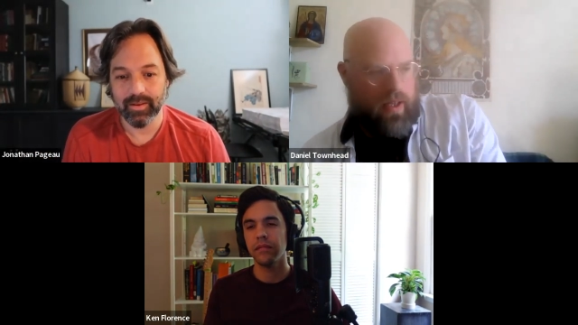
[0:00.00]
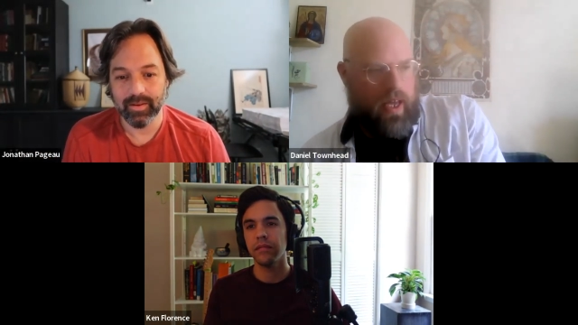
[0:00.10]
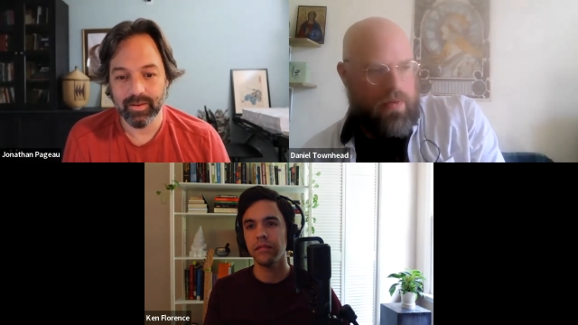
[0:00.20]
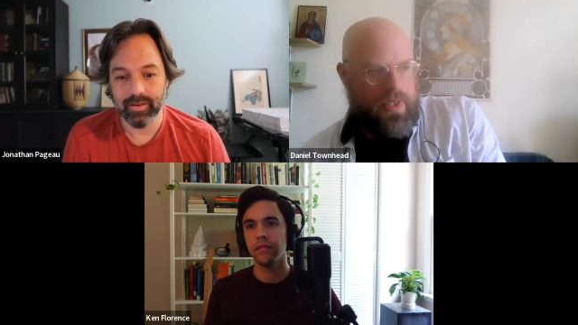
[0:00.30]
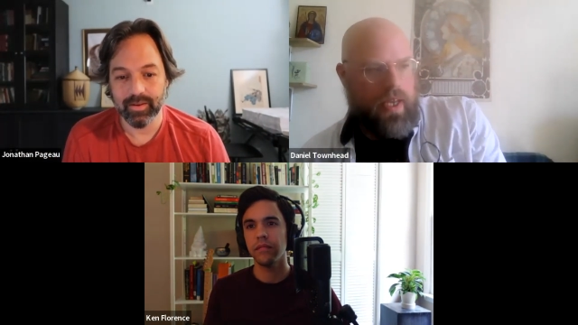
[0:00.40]

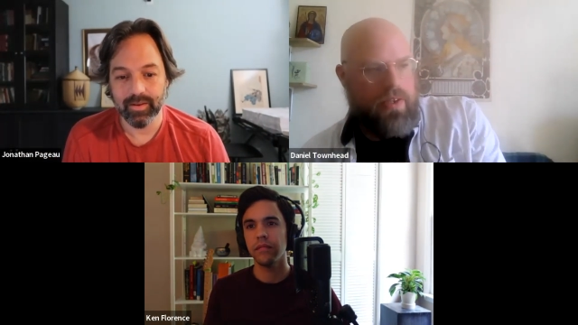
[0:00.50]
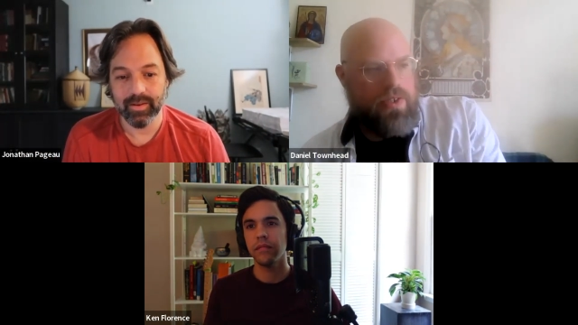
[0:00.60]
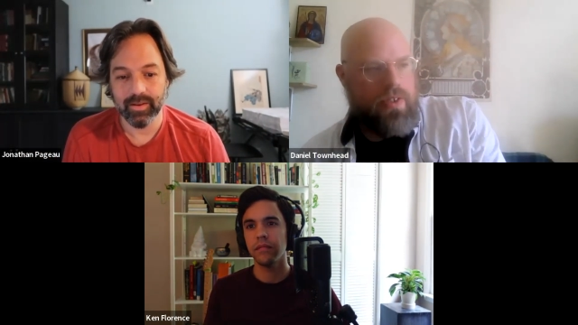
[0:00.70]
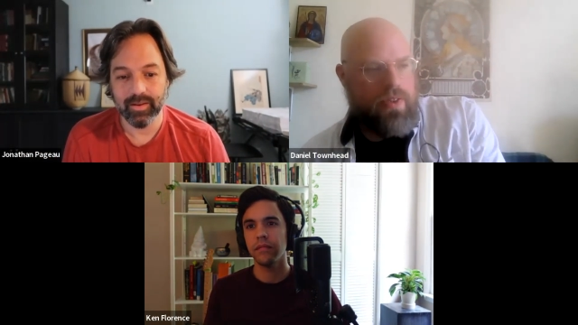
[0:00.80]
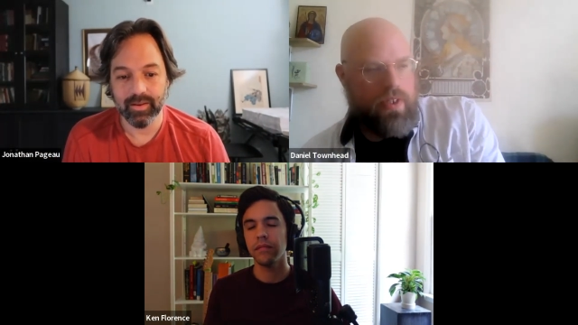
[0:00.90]
Speaker 1: kind of
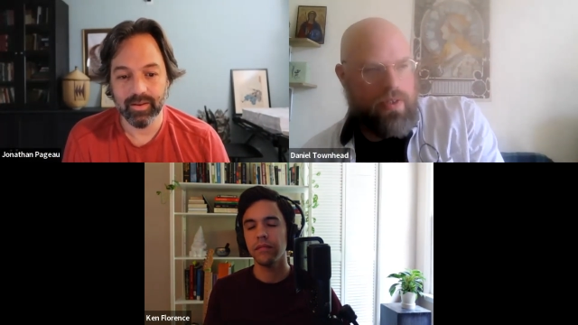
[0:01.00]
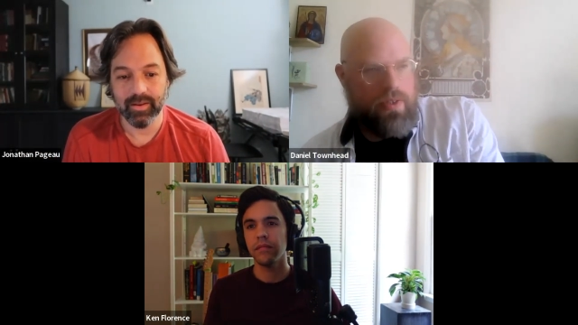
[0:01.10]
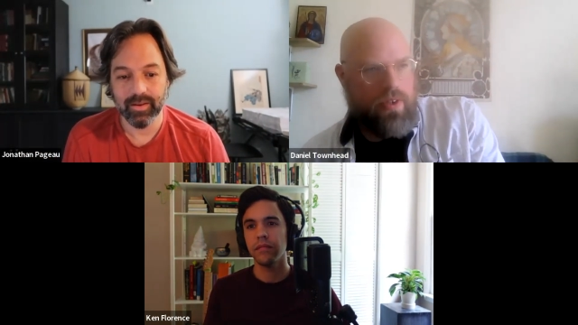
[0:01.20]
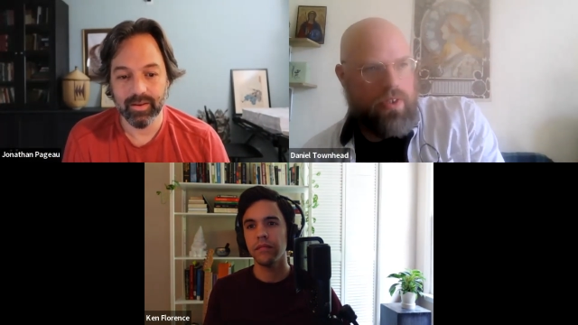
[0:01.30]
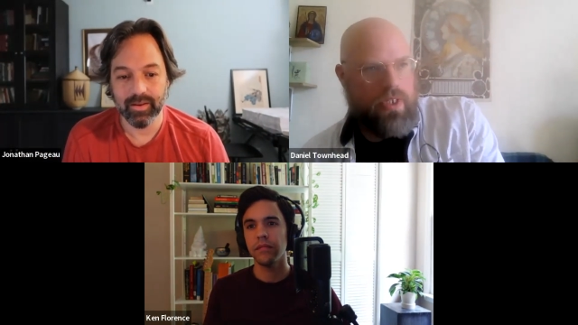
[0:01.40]
attention
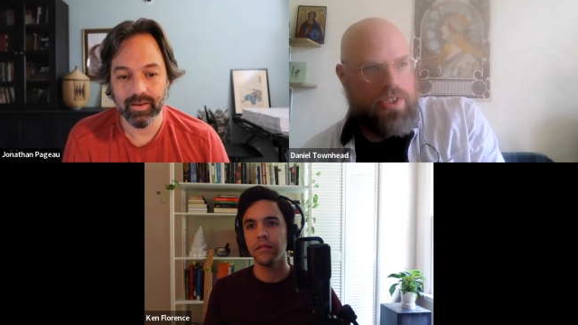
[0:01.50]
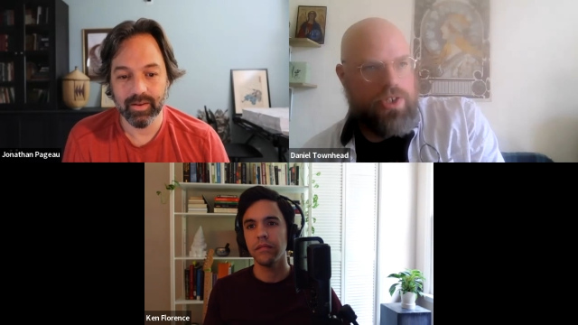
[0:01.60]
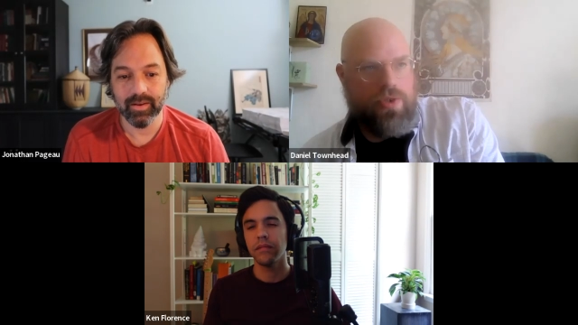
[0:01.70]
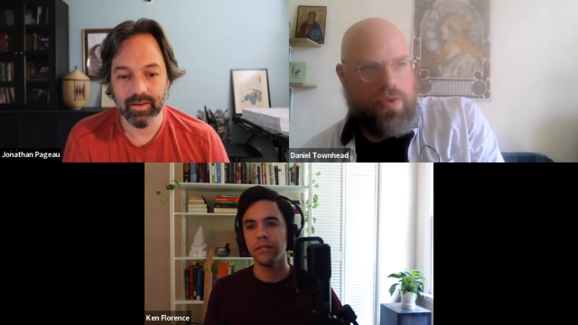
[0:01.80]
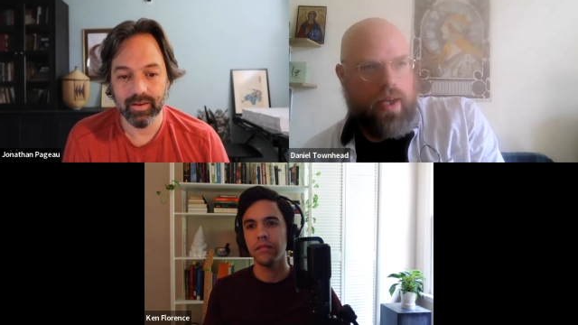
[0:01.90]
that's on these
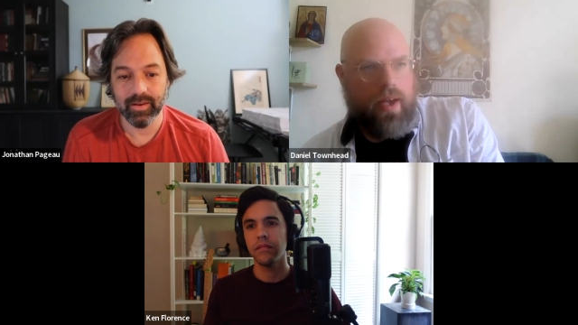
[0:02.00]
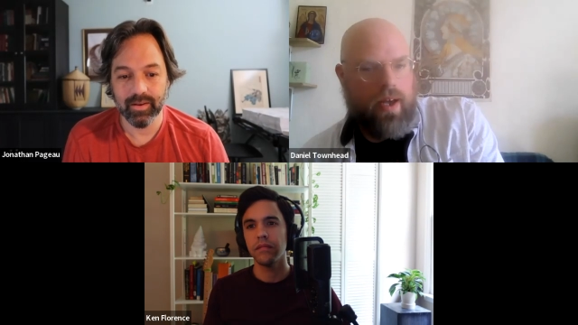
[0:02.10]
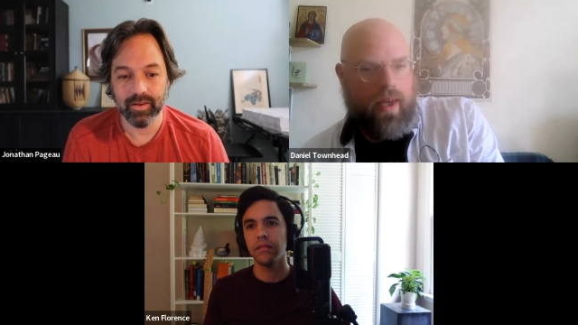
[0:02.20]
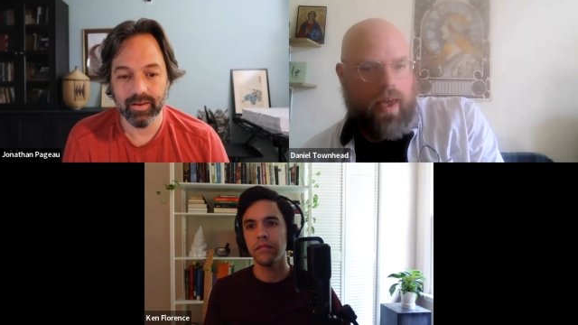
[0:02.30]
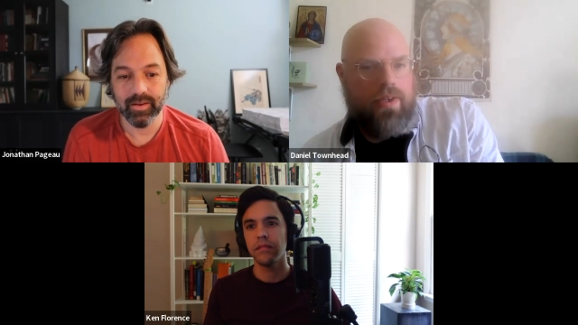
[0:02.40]
new
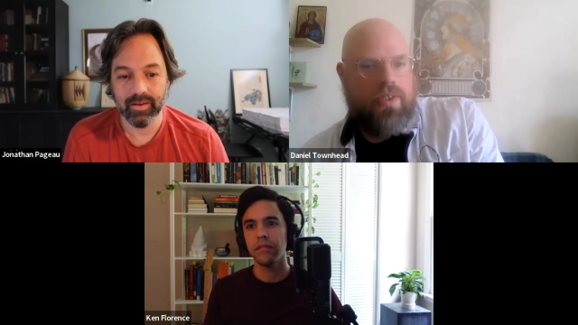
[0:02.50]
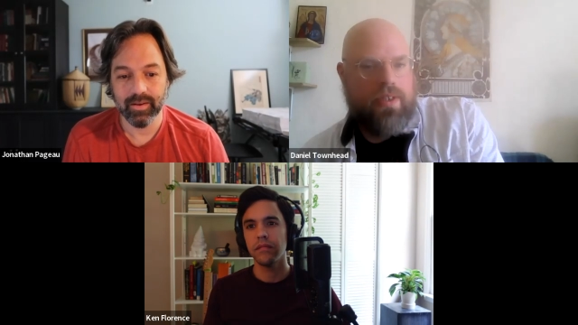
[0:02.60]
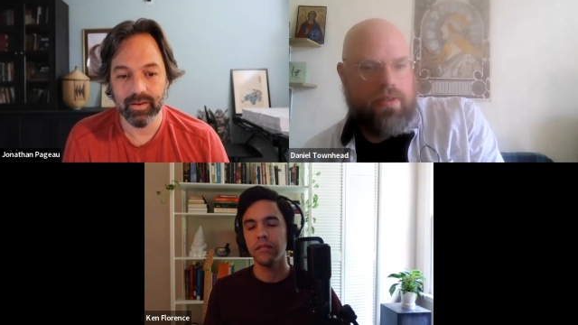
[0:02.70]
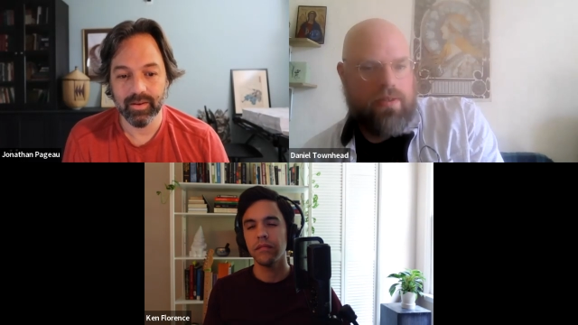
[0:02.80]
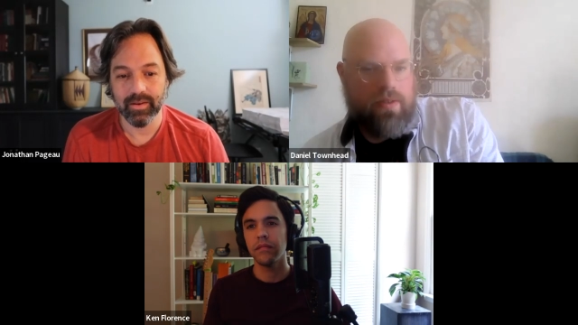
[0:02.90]
AI
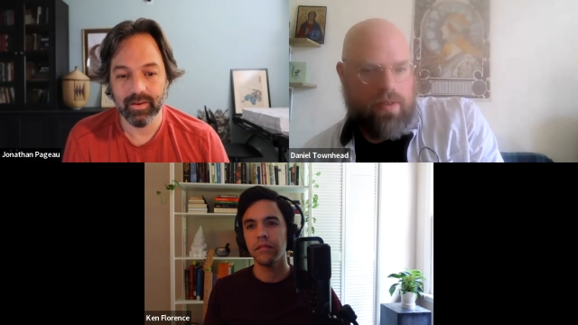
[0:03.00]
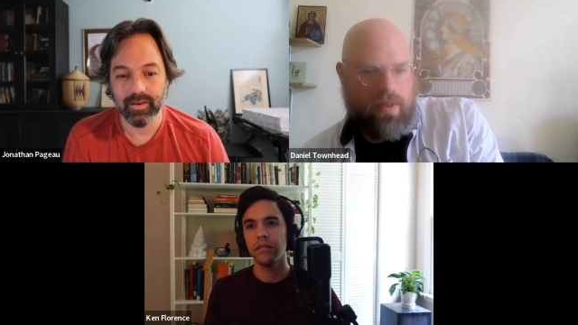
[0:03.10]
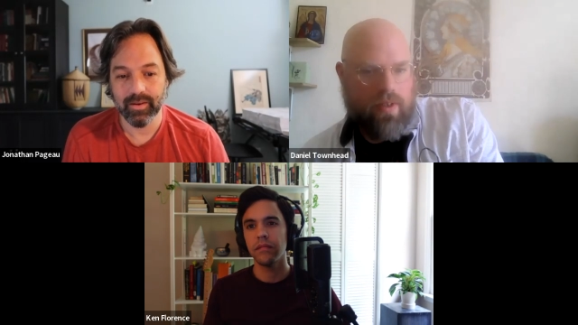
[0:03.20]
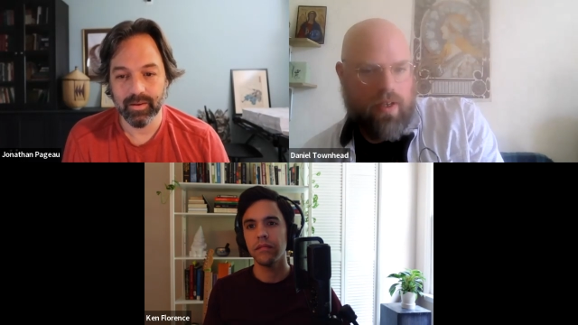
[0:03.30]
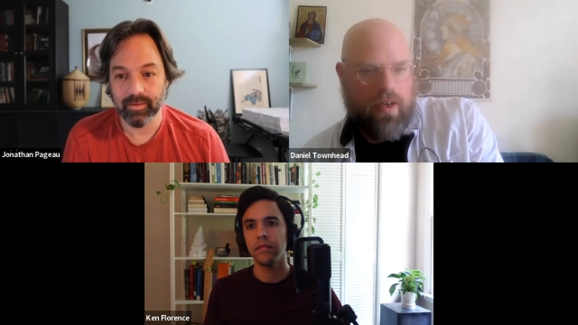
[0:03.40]
engines
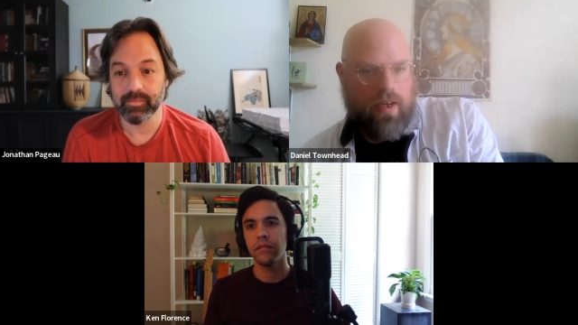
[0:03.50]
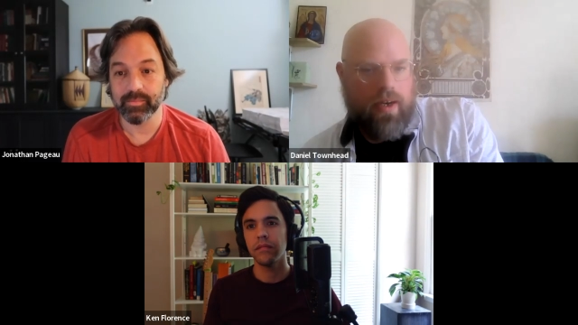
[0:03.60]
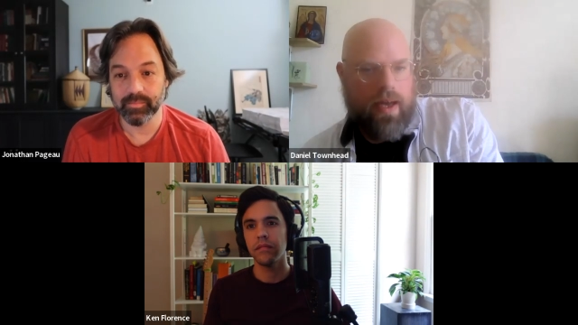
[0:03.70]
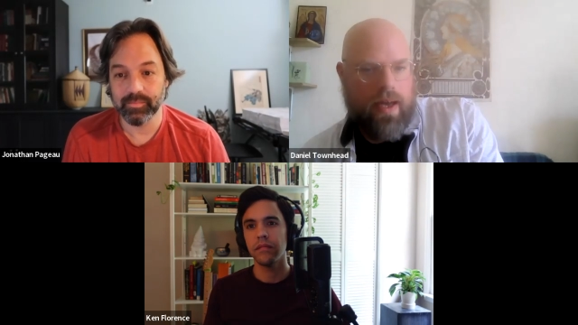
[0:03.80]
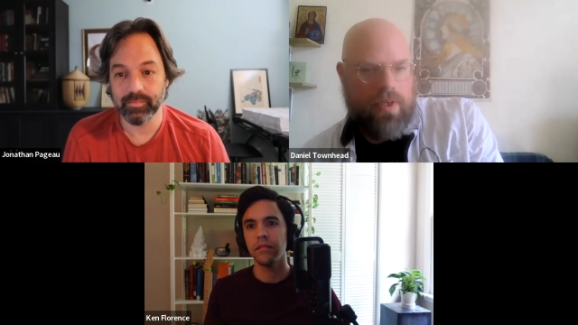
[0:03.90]
uh, like
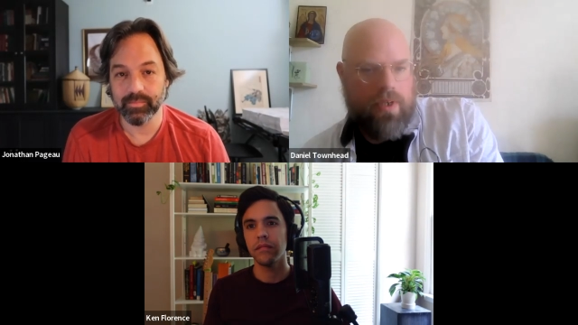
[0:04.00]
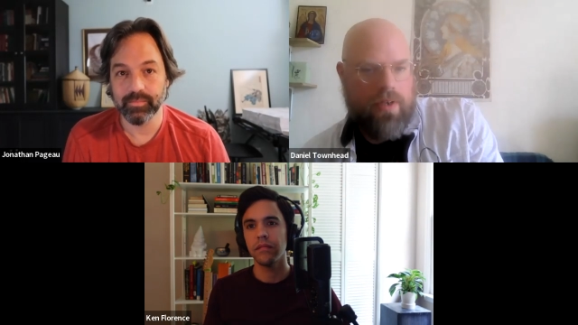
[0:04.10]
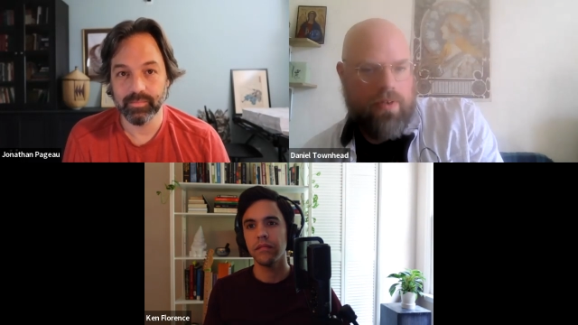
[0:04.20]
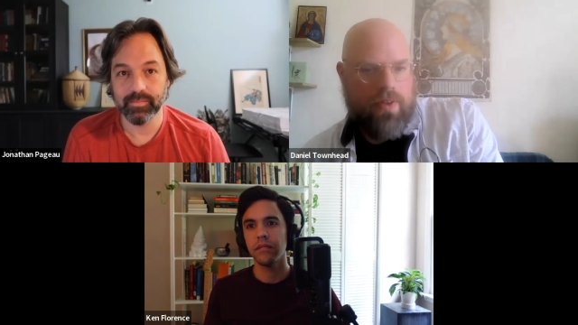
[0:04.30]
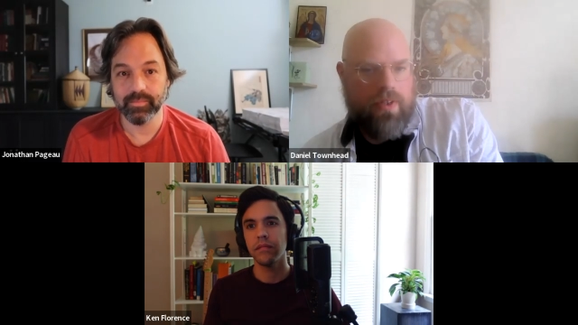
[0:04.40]

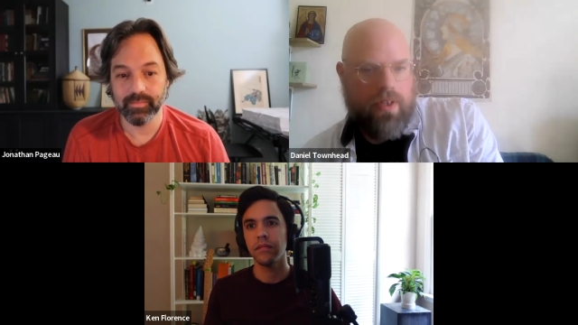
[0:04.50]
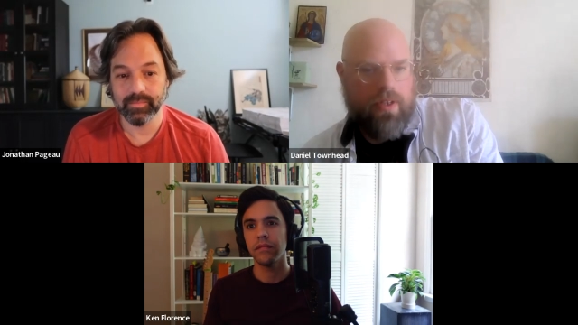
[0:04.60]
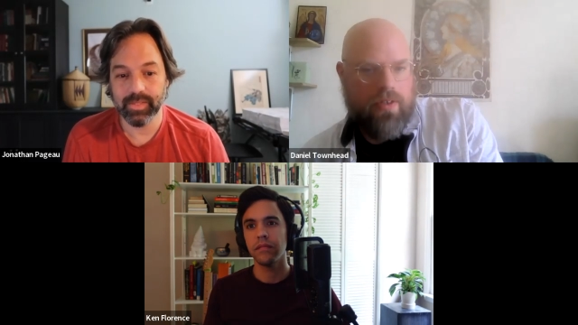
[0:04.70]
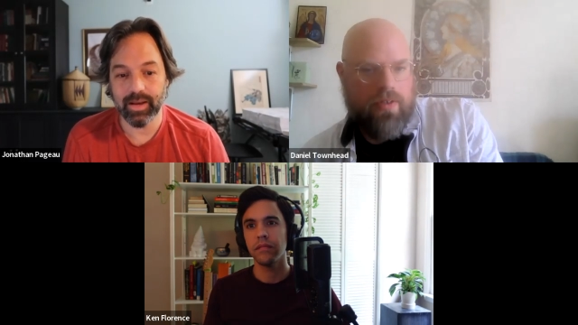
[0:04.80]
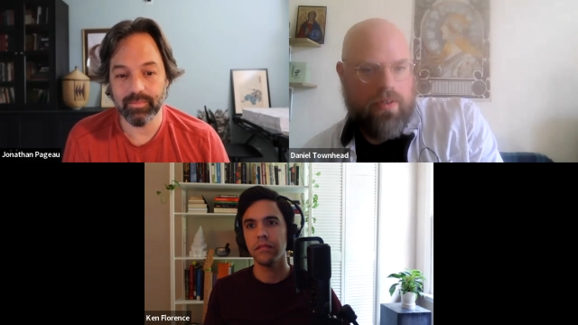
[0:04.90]
LaMDA and the, yeah.